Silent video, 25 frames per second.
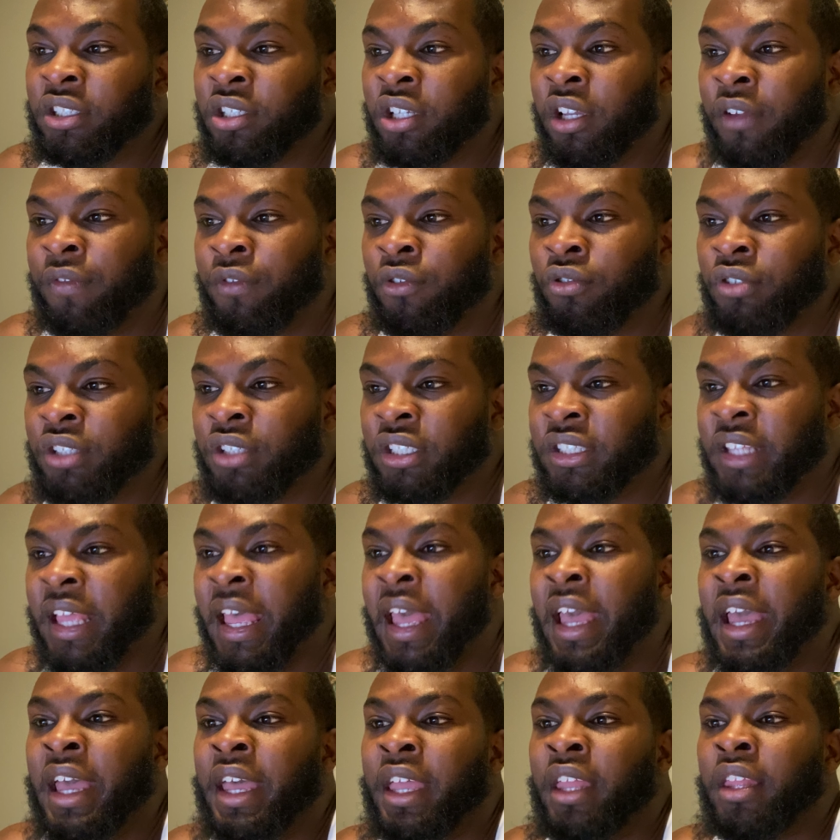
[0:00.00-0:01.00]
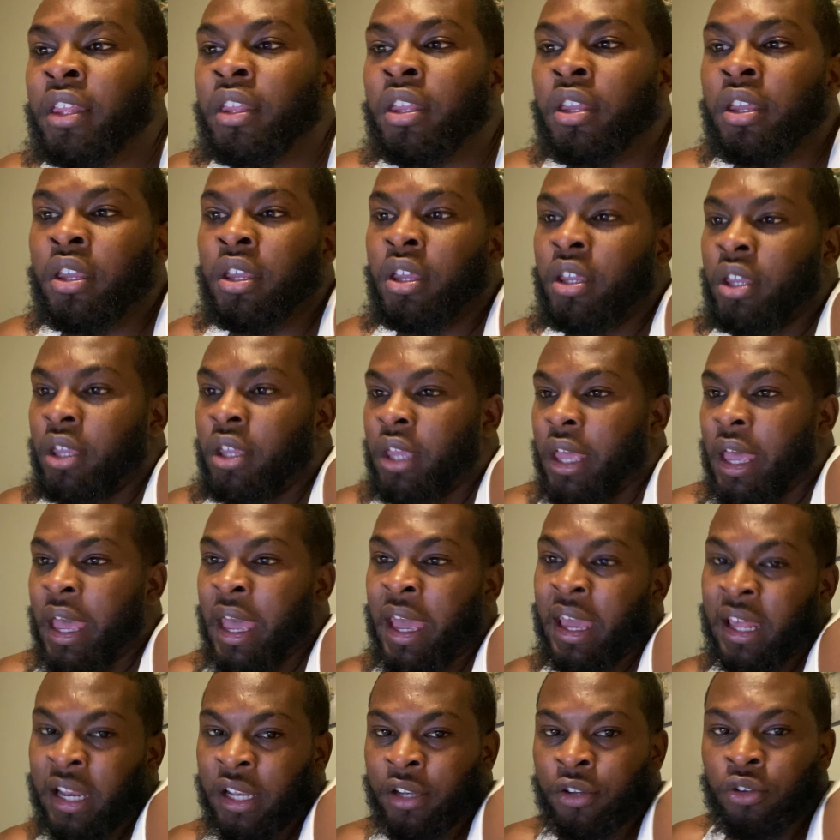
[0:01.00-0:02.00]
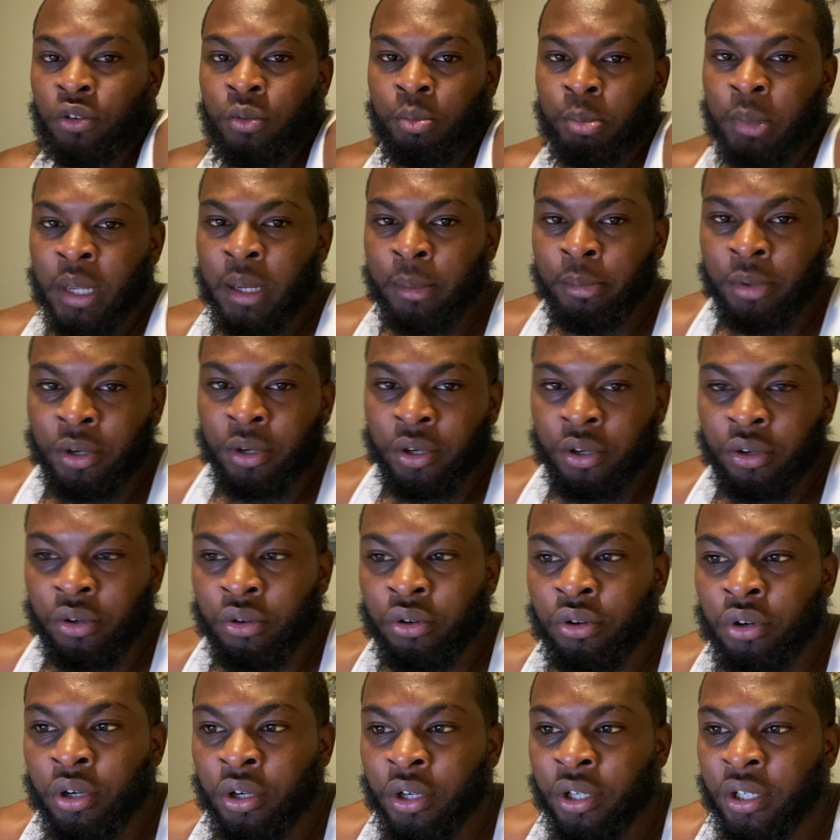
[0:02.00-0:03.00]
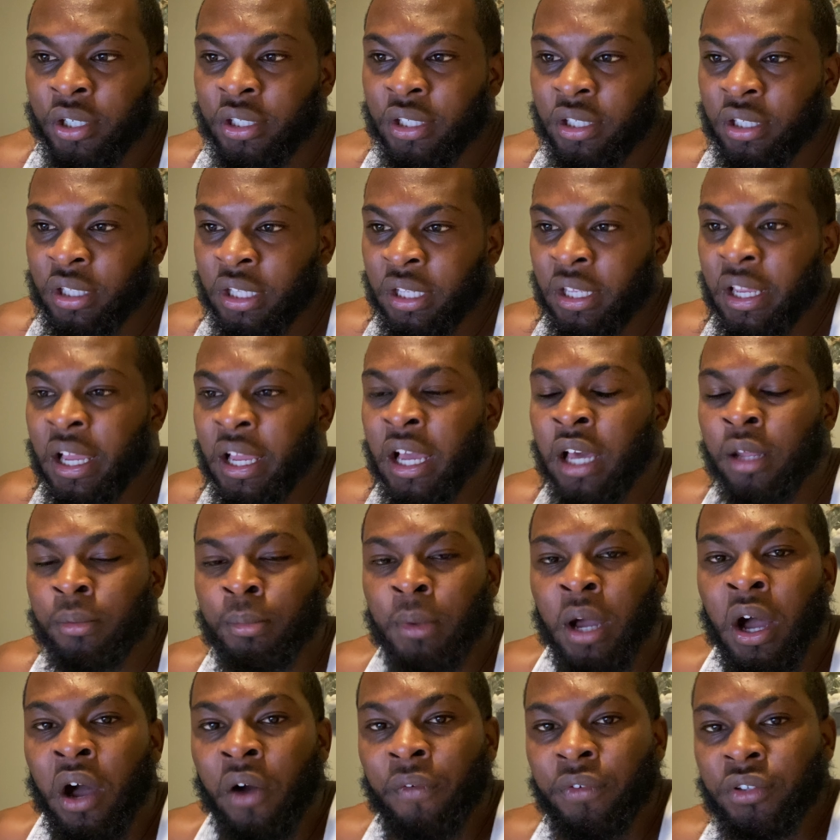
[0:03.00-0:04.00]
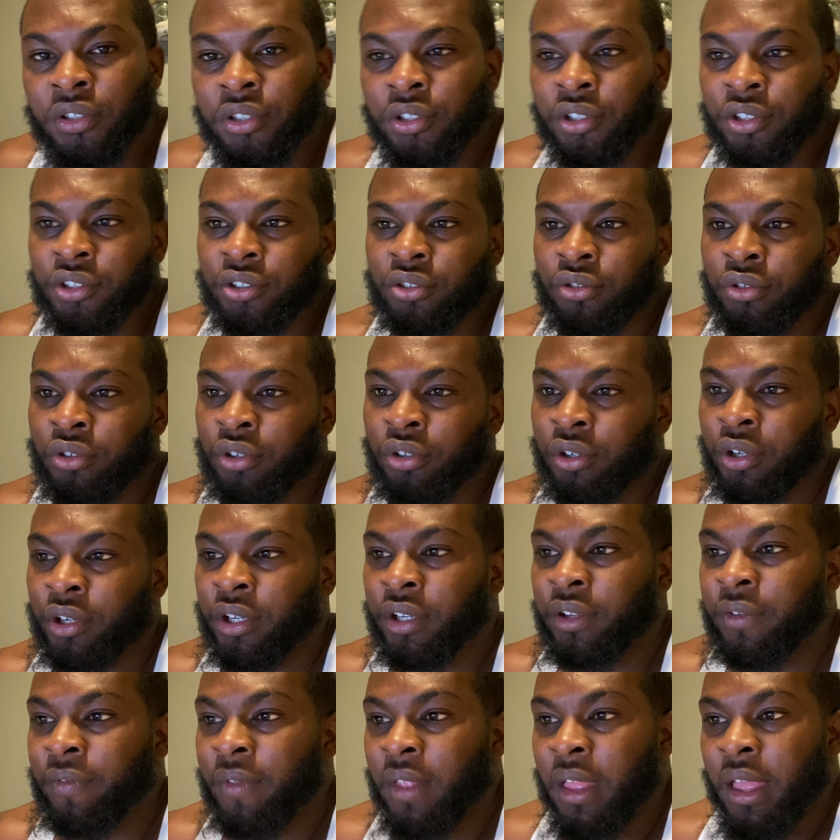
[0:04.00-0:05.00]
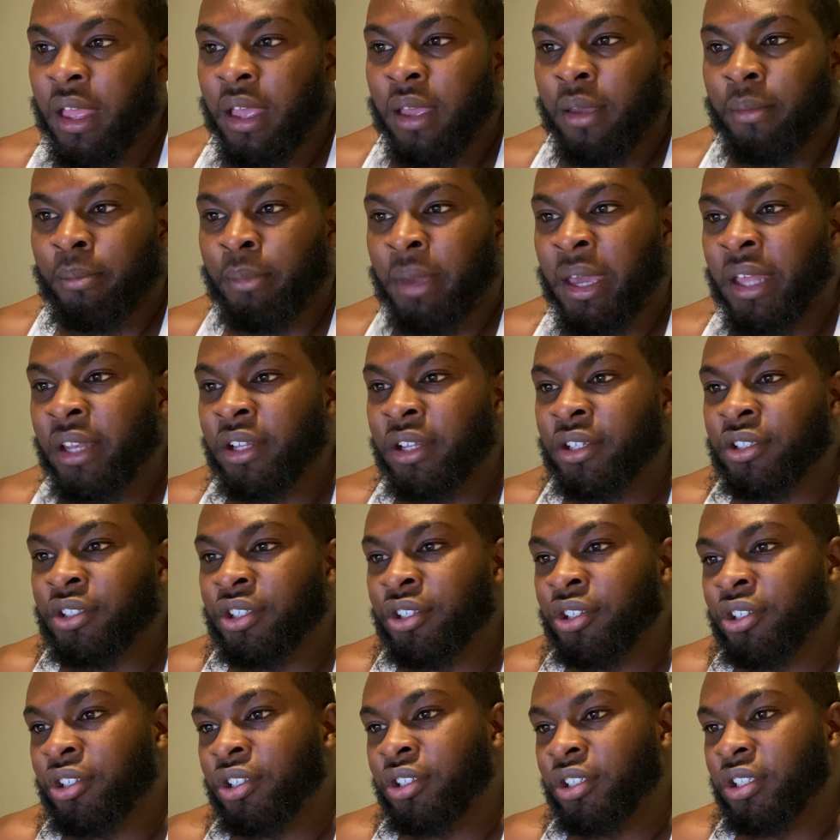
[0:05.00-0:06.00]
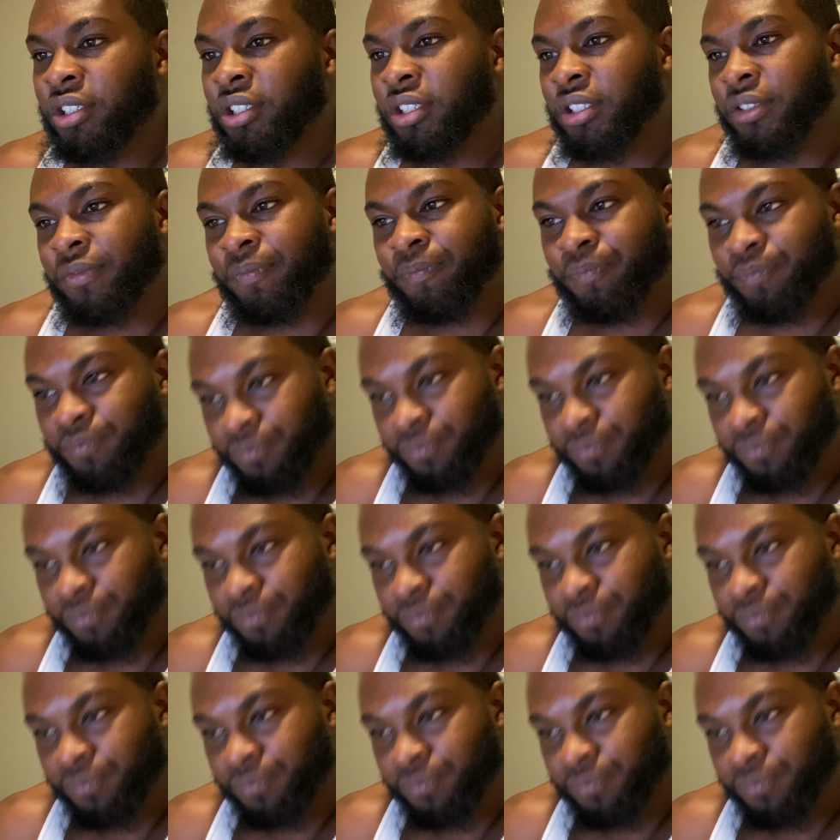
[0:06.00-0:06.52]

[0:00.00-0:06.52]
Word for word: Because if you just add add a new member or they call them officers or managers